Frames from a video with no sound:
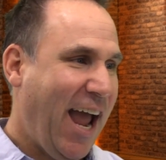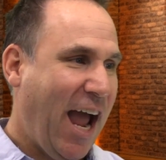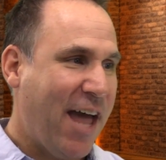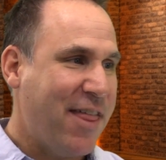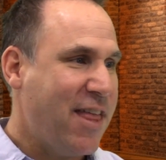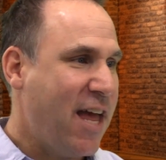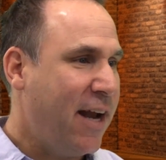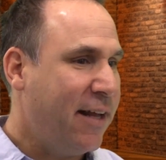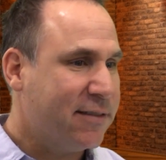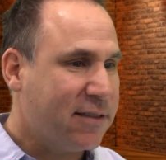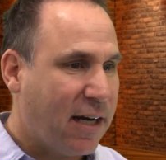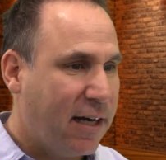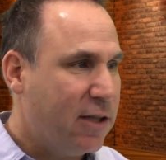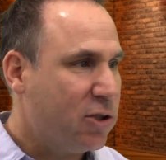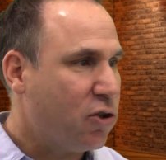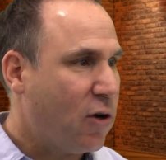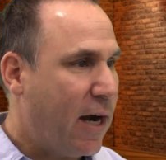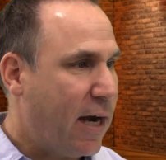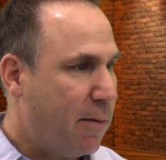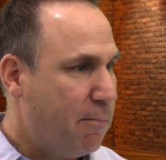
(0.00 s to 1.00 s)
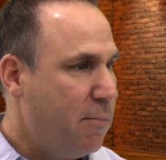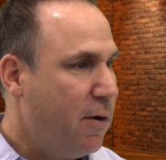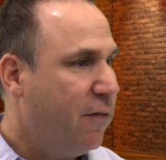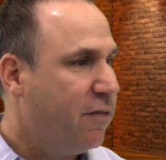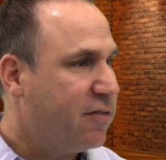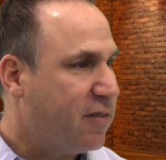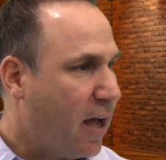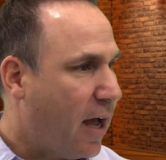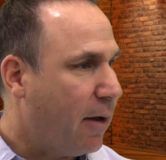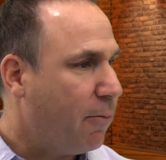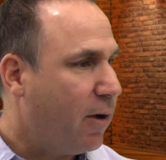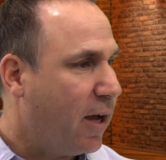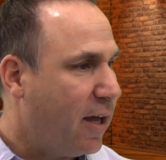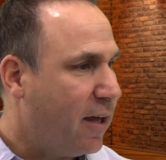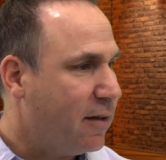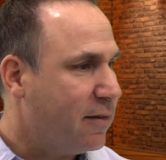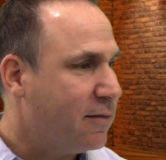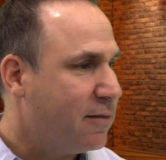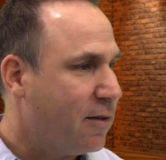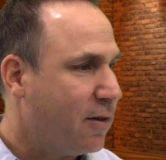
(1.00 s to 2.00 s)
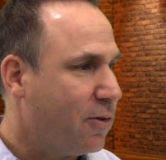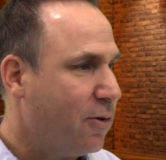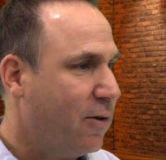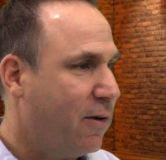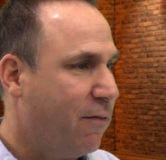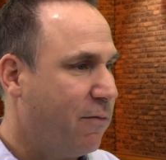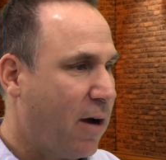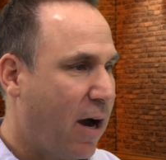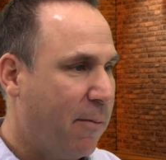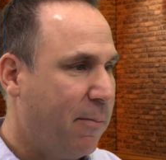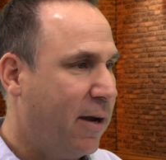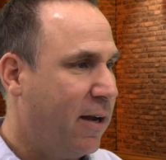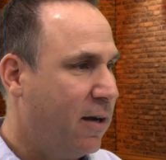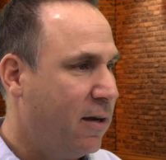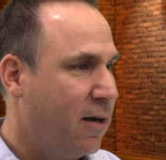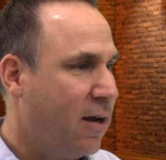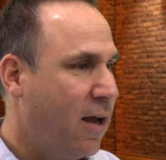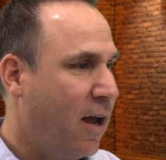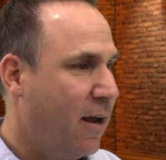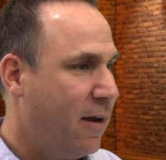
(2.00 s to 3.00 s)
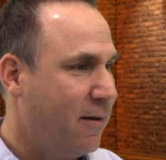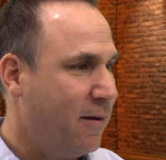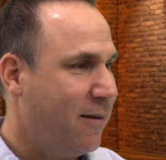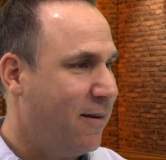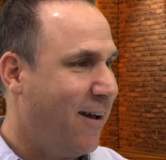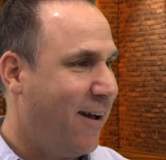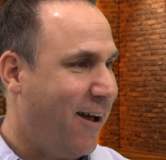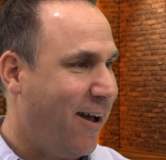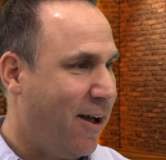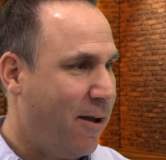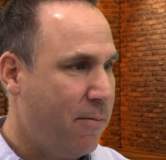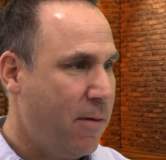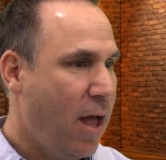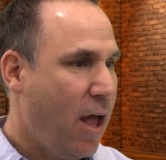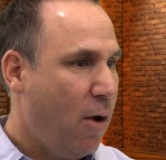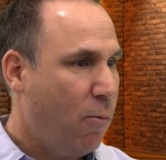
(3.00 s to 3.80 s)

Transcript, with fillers: And then it's going to try to move sideways through an environment, and uh,